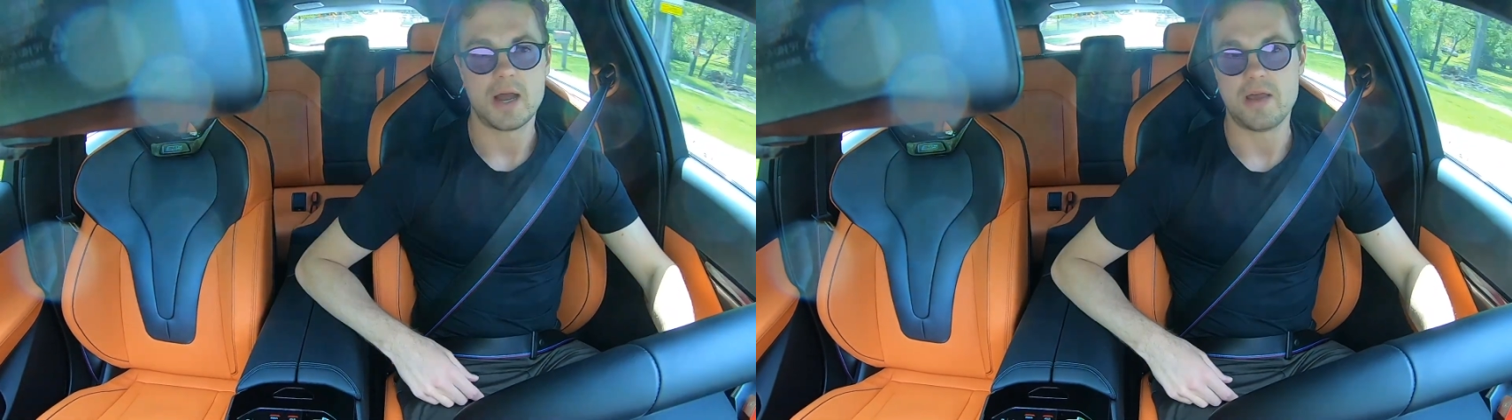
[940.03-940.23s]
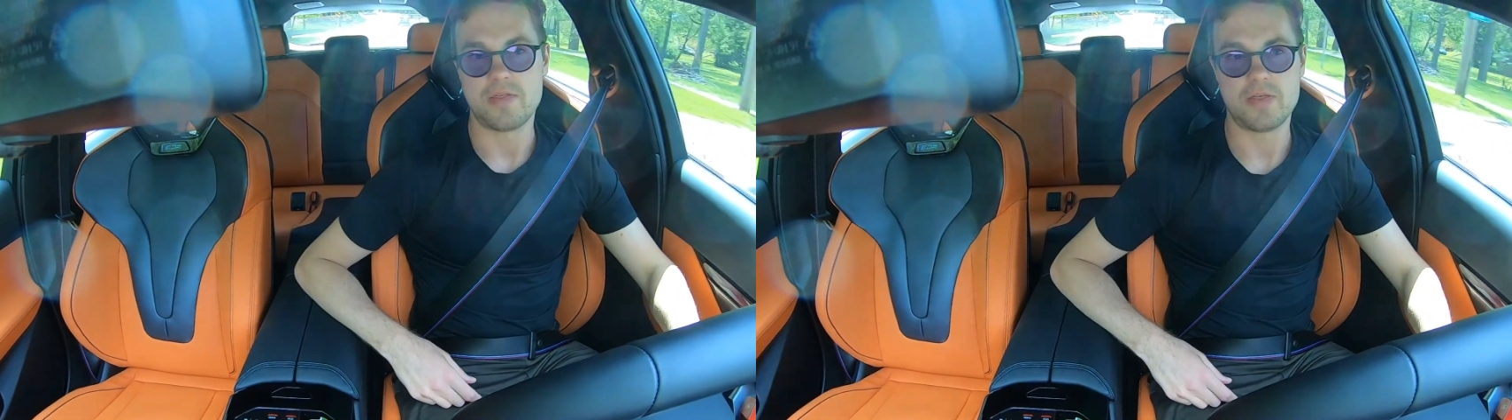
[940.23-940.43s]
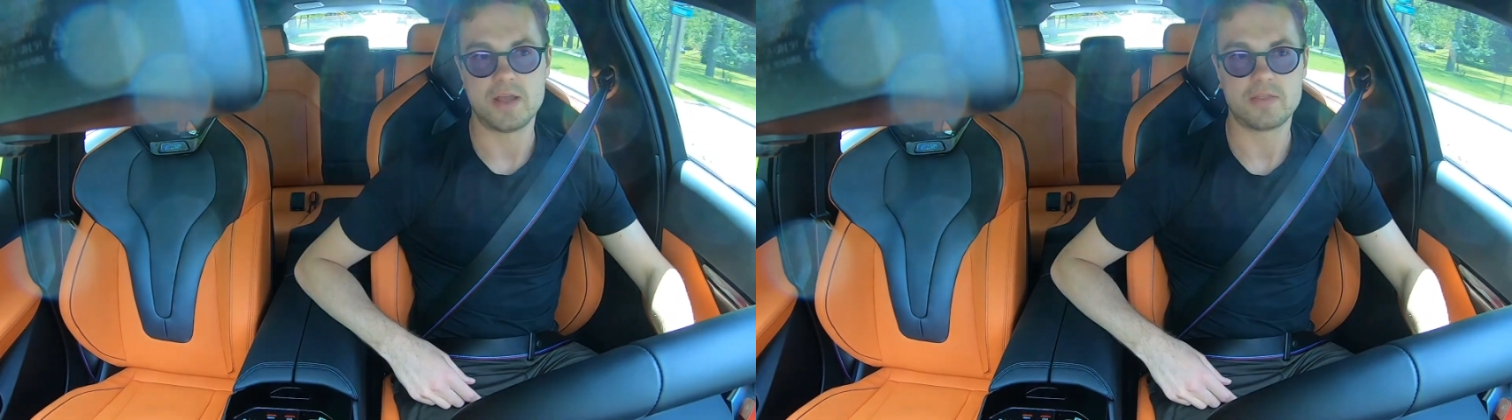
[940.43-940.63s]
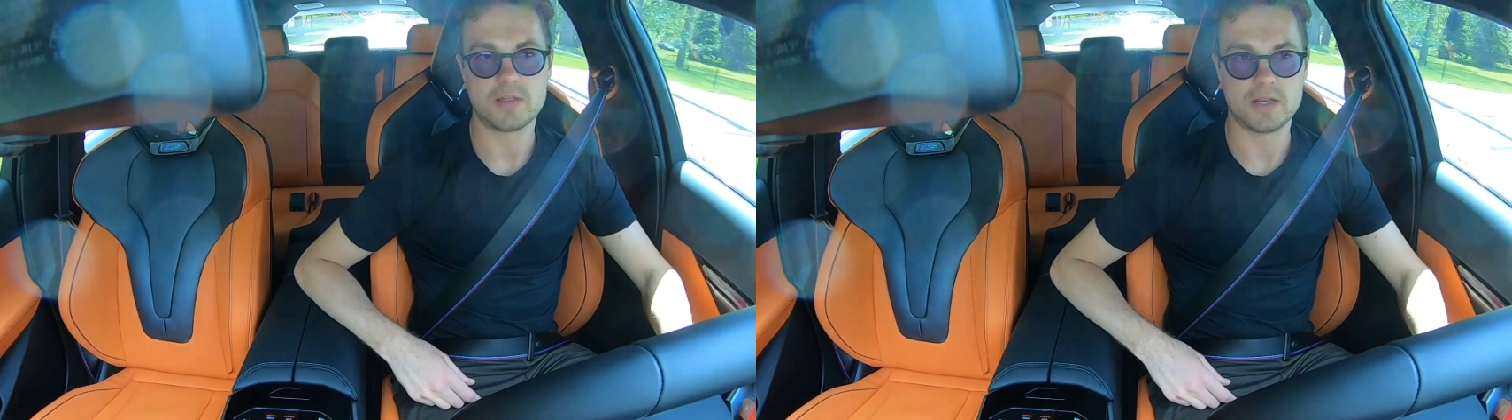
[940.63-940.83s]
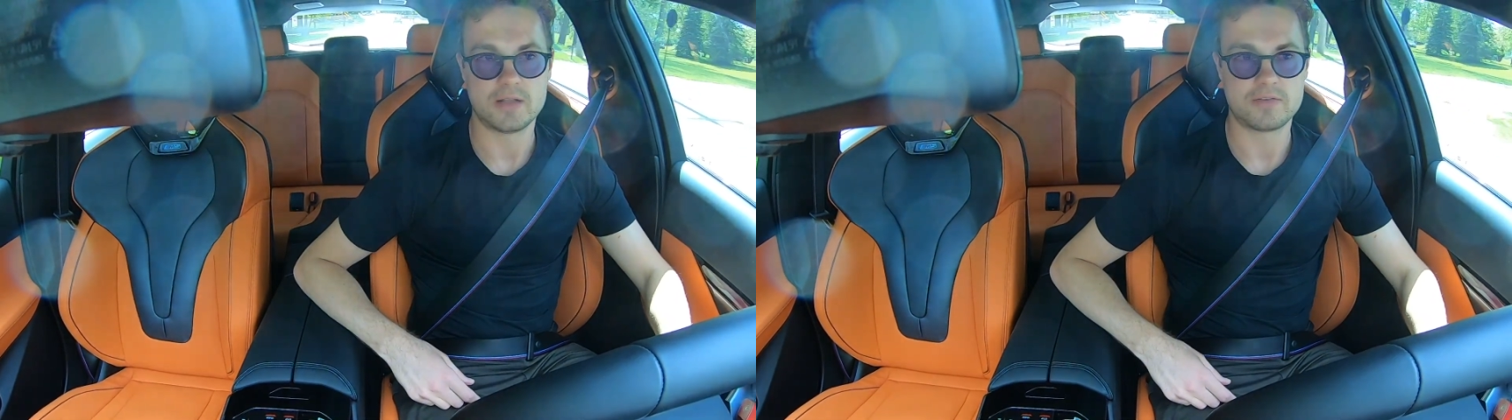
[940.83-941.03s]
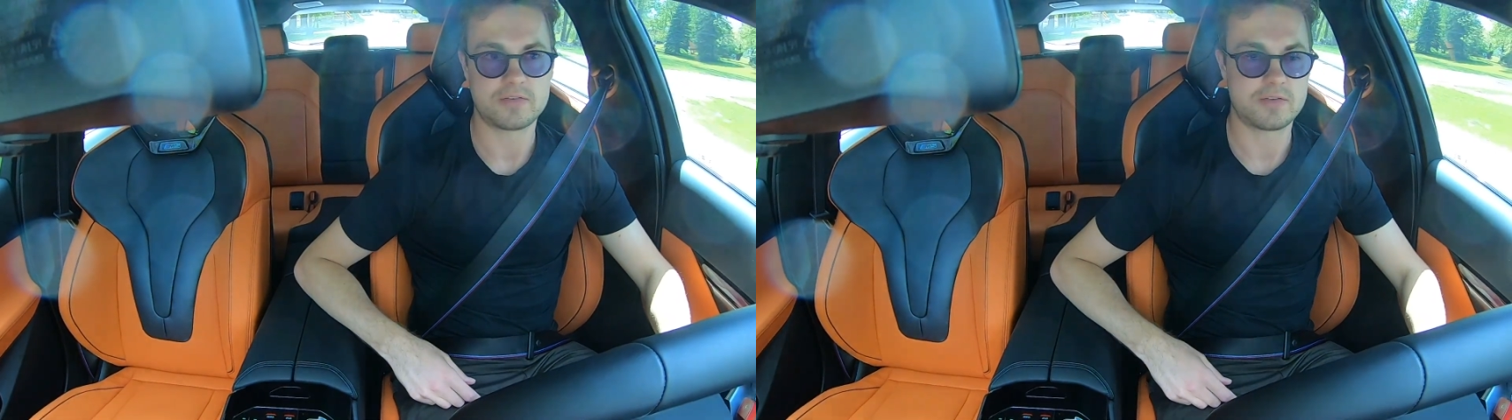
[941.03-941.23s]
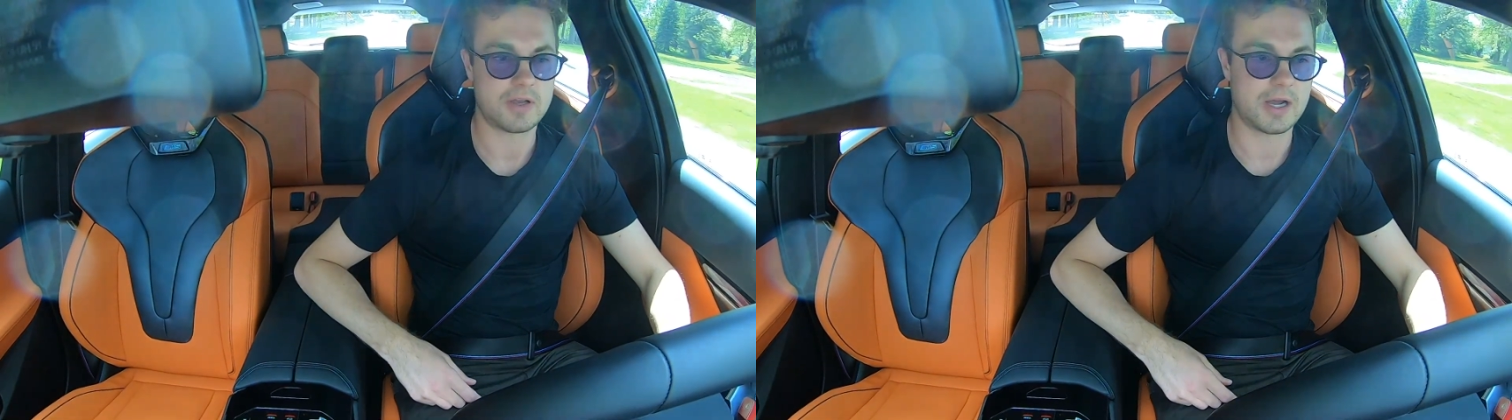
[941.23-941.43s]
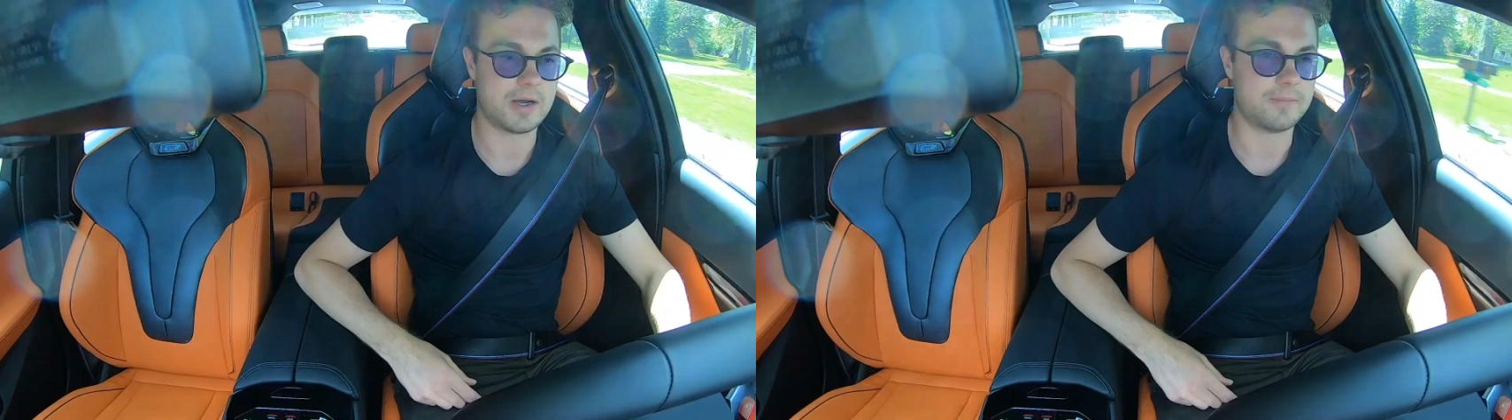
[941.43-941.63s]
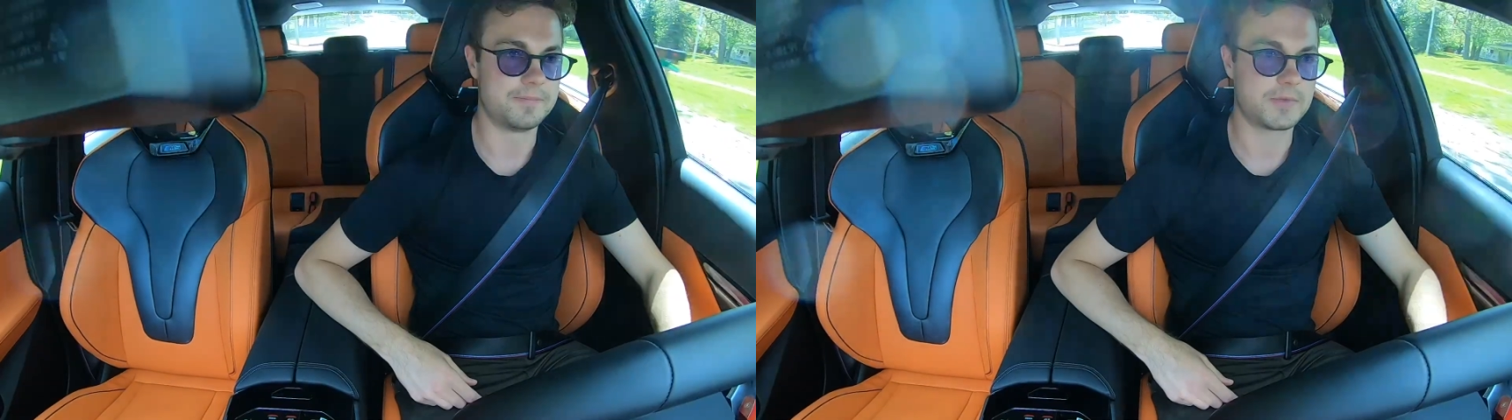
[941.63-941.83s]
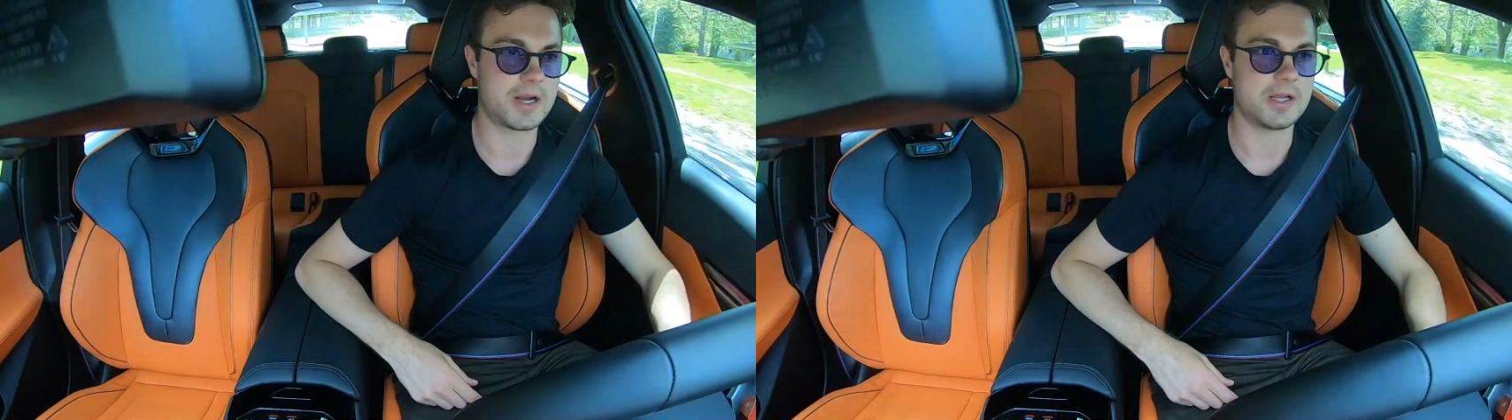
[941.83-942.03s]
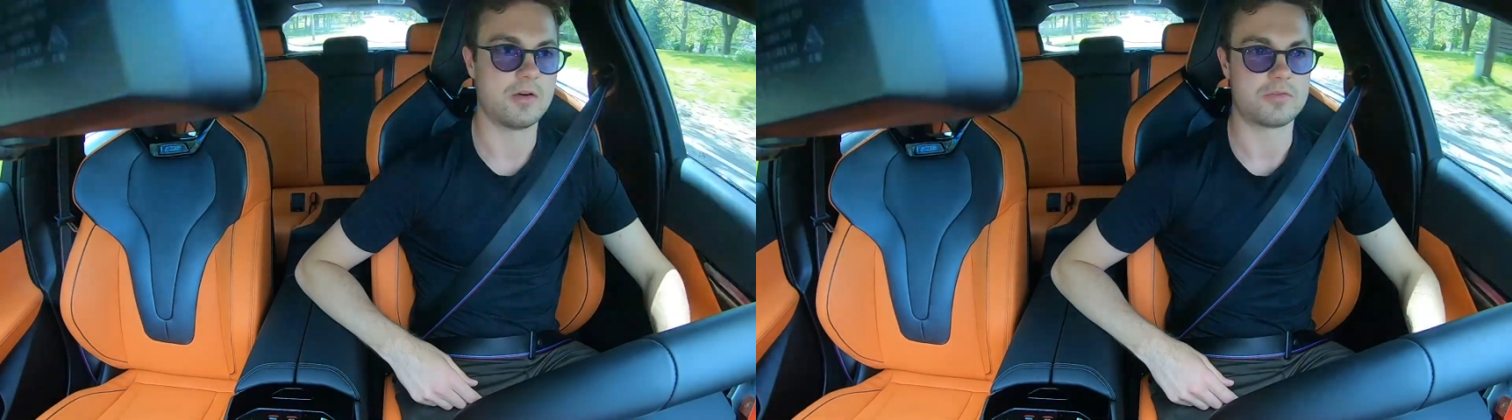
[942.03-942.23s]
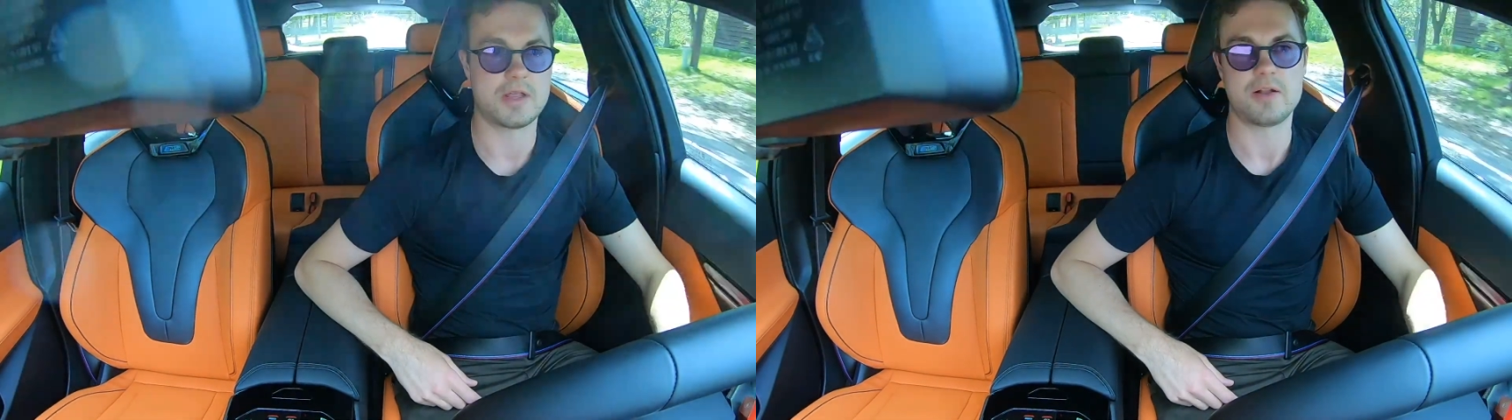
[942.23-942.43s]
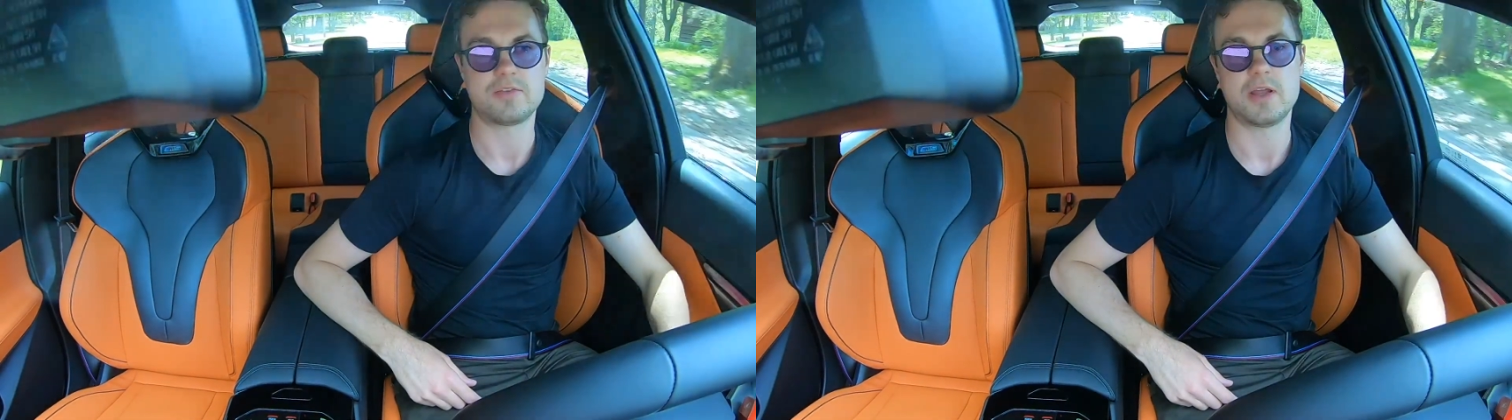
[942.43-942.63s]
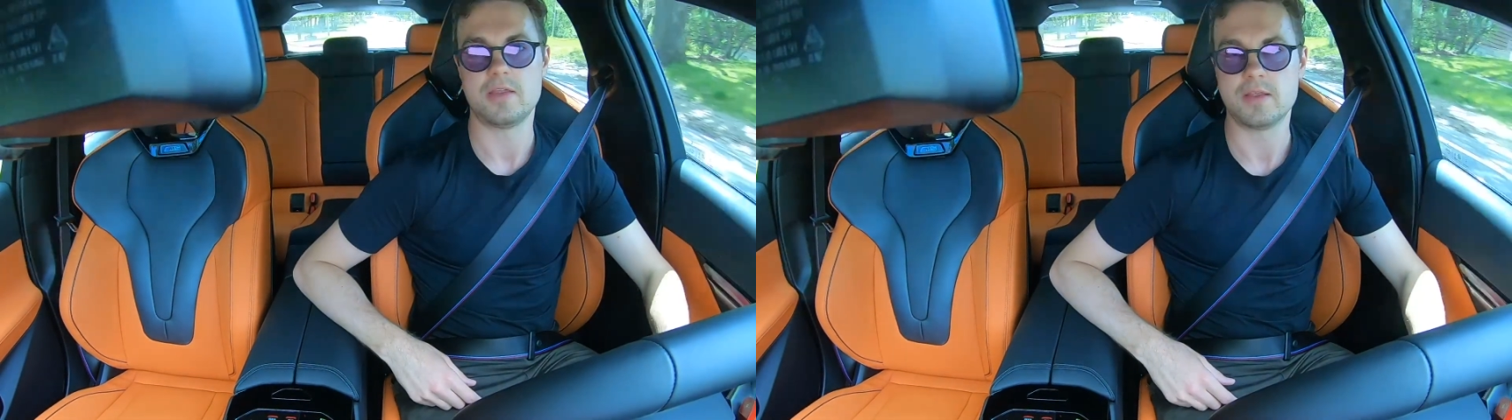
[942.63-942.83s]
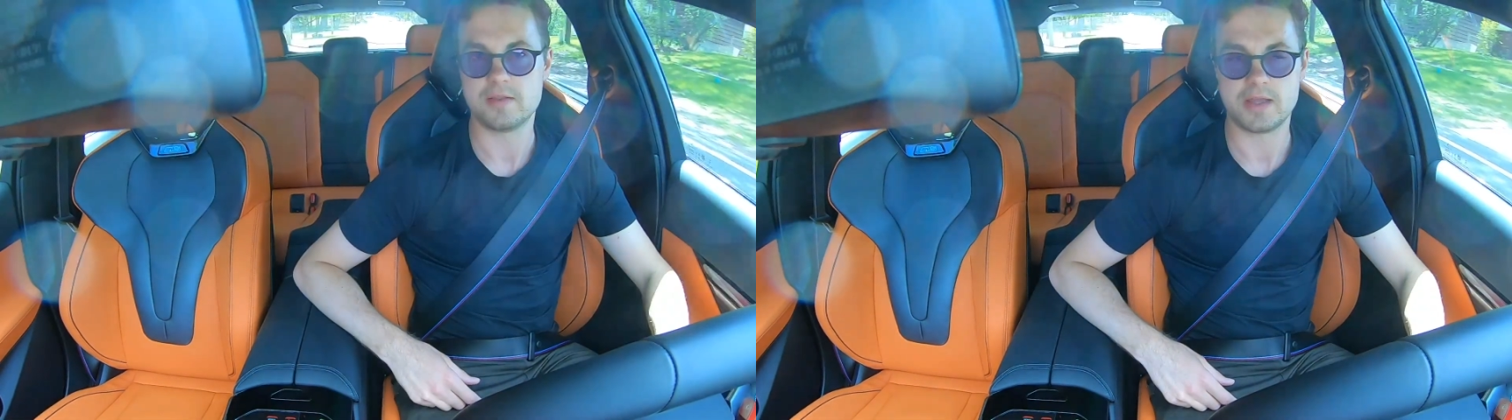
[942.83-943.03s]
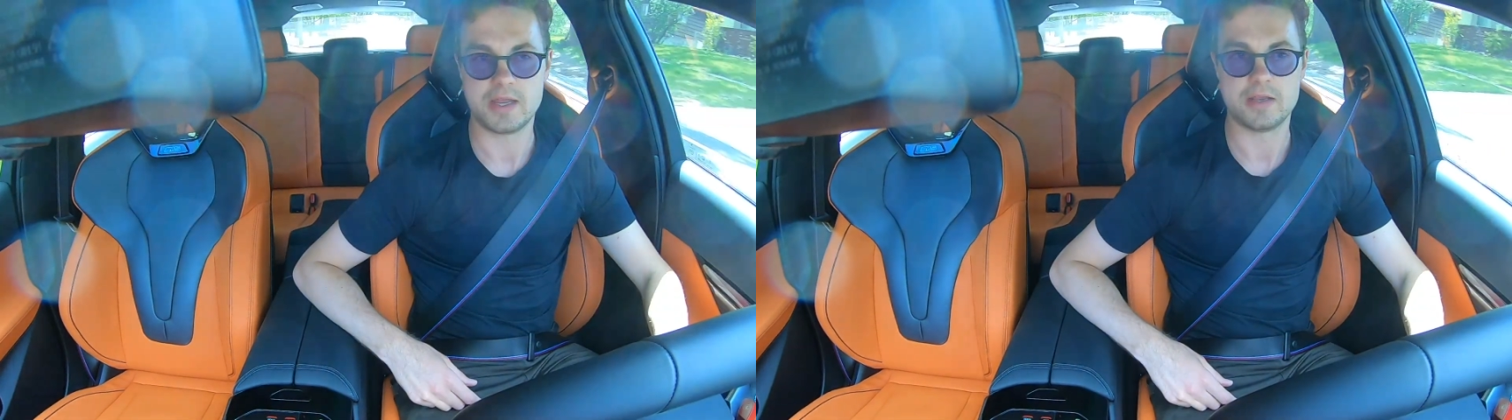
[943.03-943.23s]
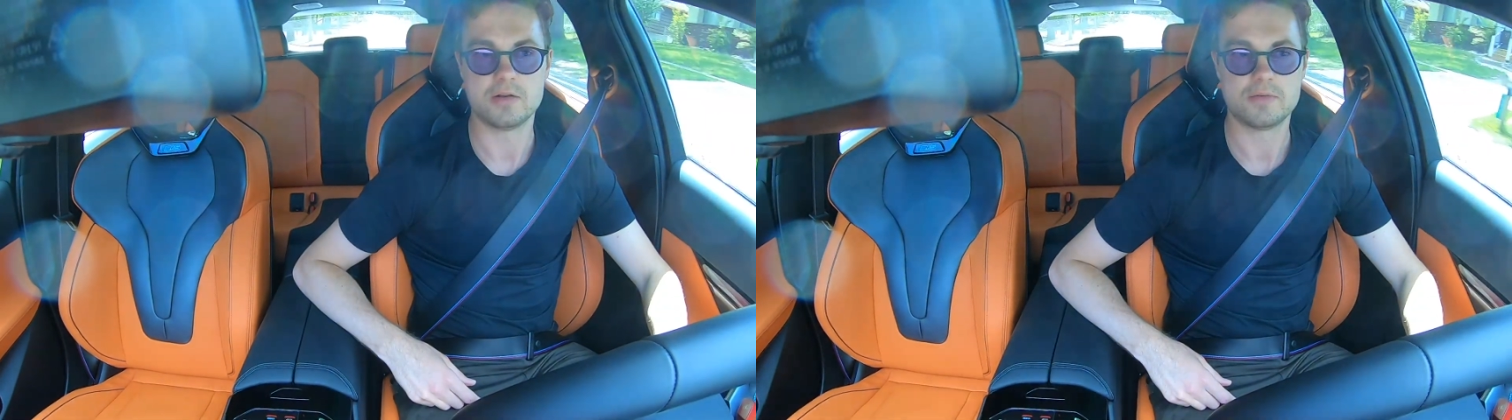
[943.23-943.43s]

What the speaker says: I think that it's kind of goes without saying that the